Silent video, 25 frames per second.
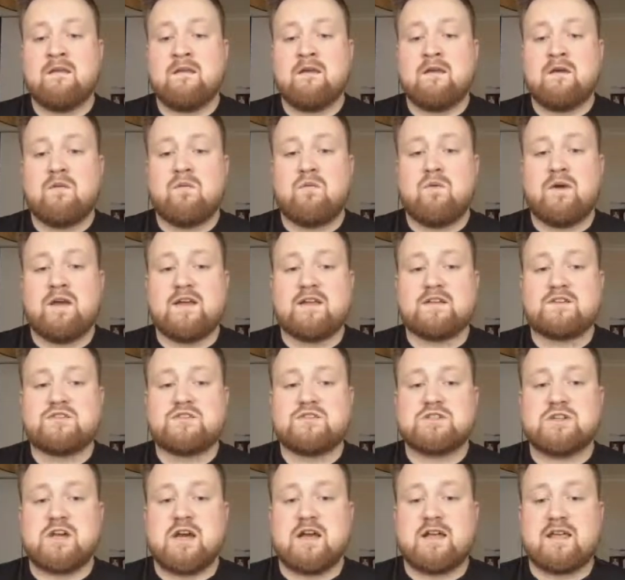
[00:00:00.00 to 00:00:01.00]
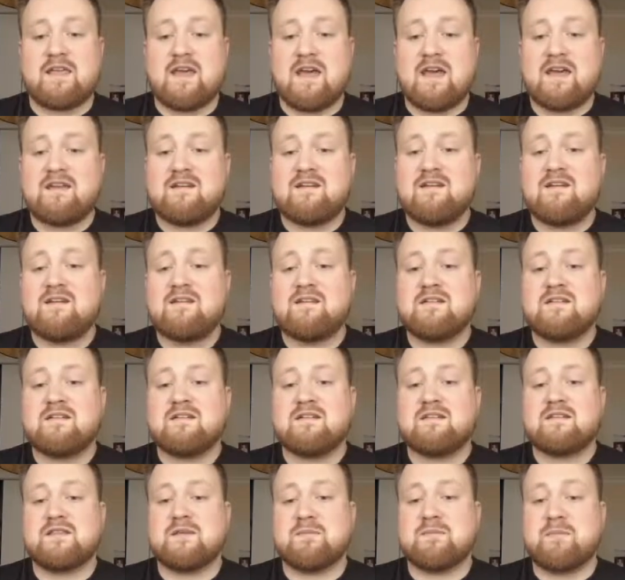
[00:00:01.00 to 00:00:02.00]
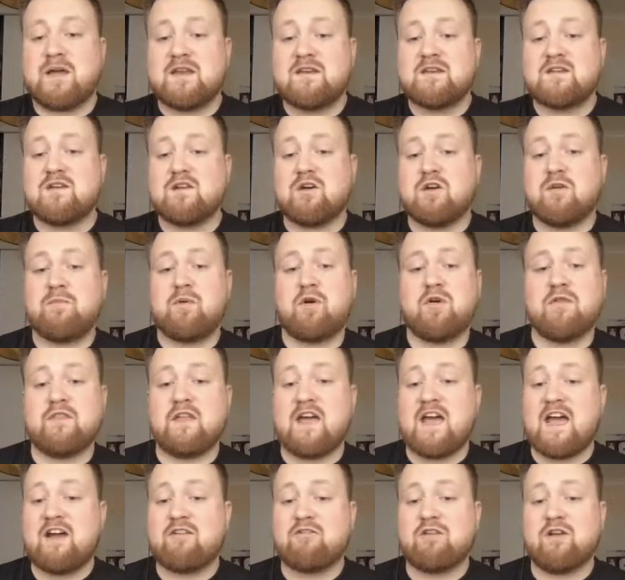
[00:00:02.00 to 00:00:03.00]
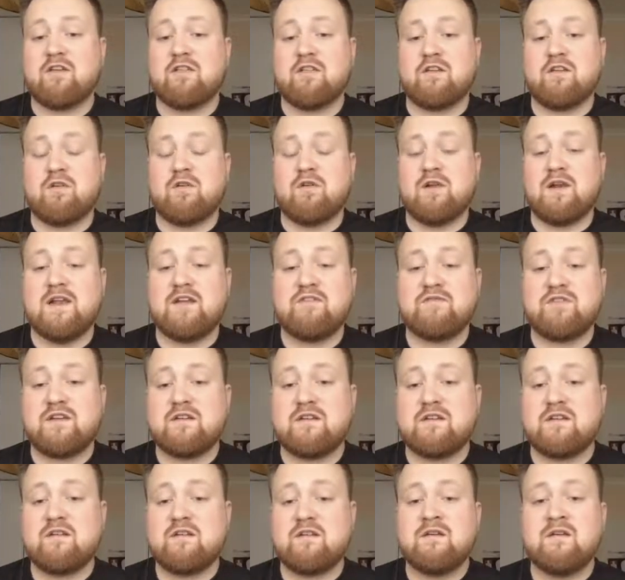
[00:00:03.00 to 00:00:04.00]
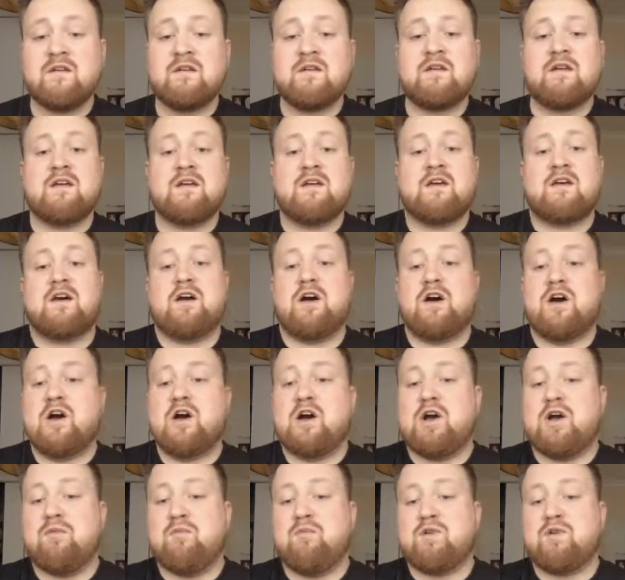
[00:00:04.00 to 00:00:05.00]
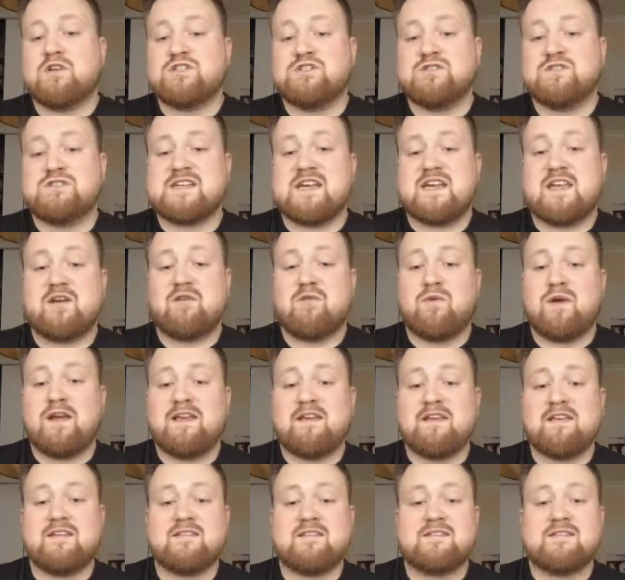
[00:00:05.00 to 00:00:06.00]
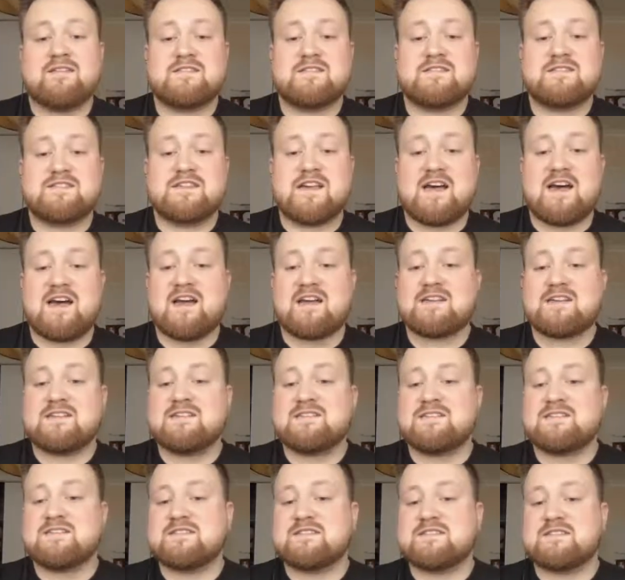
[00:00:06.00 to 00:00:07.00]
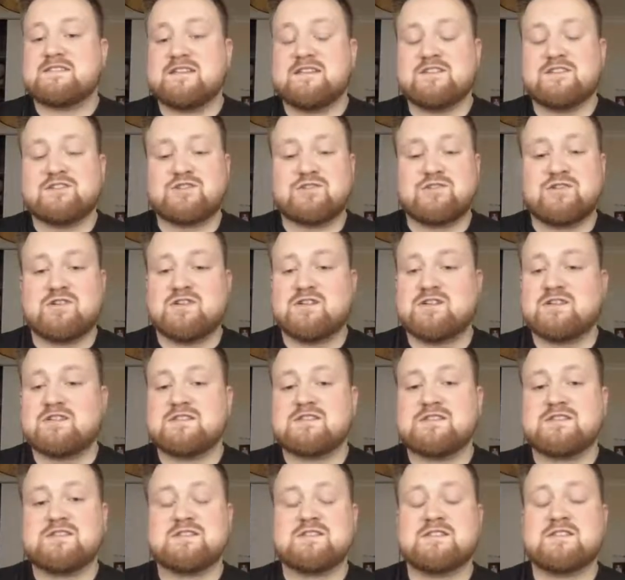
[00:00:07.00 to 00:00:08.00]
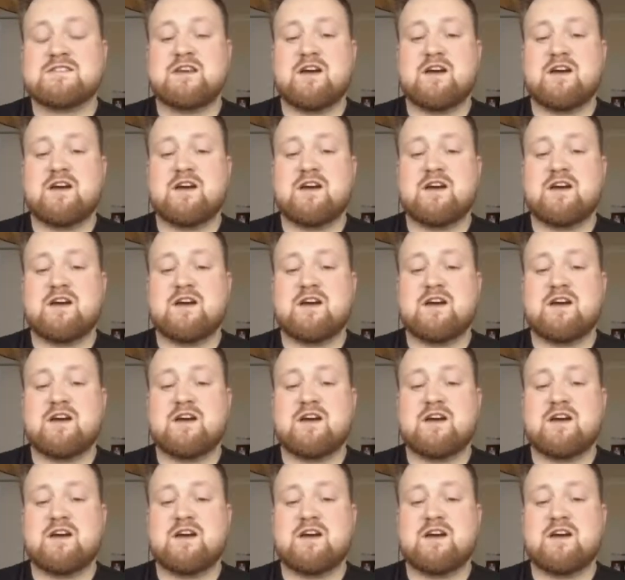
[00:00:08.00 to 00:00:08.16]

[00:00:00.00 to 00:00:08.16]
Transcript: which again, dependent upon the area that you're living, once you take away tax, insurance,